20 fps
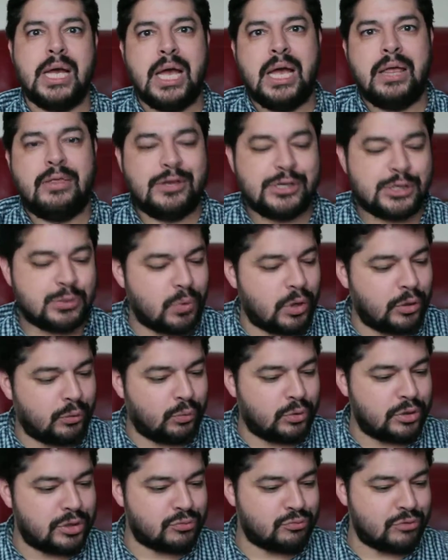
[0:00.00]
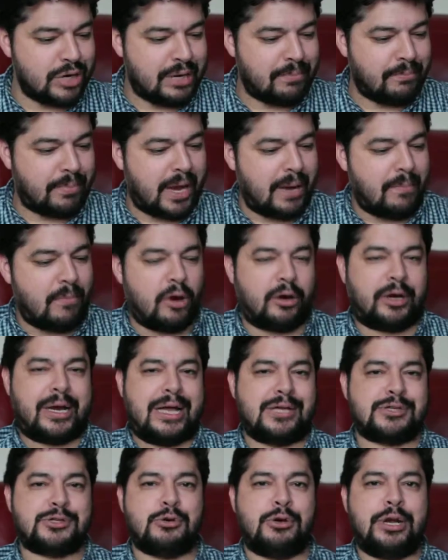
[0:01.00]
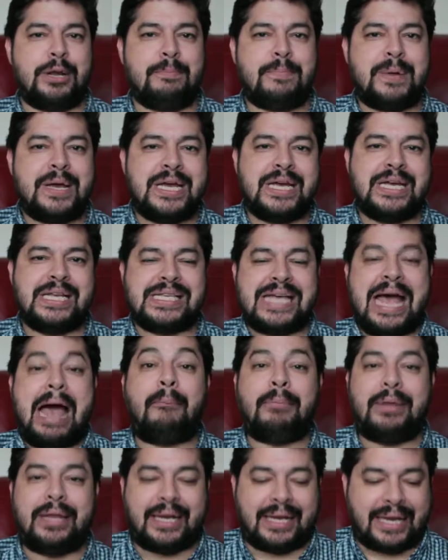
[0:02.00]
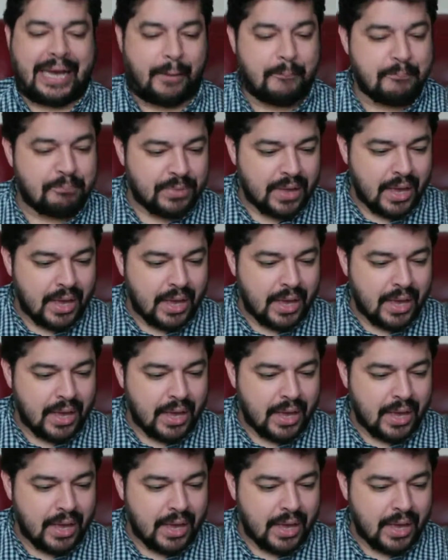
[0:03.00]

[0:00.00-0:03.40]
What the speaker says: This one was written by Mark Gascoigne and Pete Tamlin again.